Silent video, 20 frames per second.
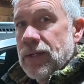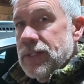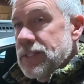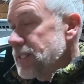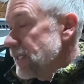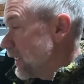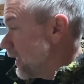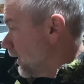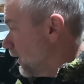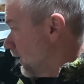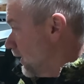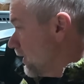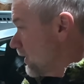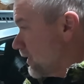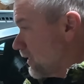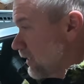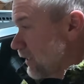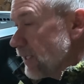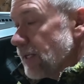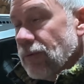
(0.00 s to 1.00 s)
to get
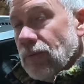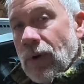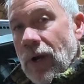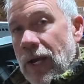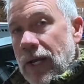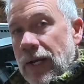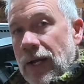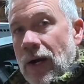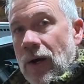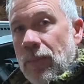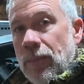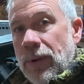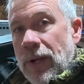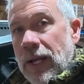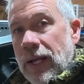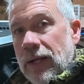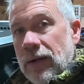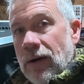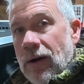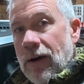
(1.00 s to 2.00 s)
this thing right out
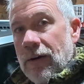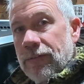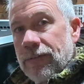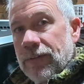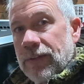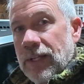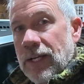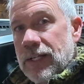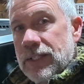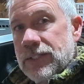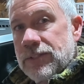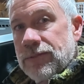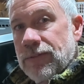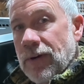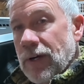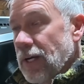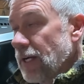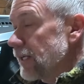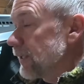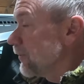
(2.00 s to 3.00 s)
paid off, and that's
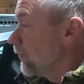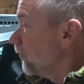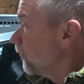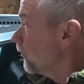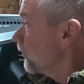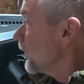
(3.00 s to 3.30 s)
fine.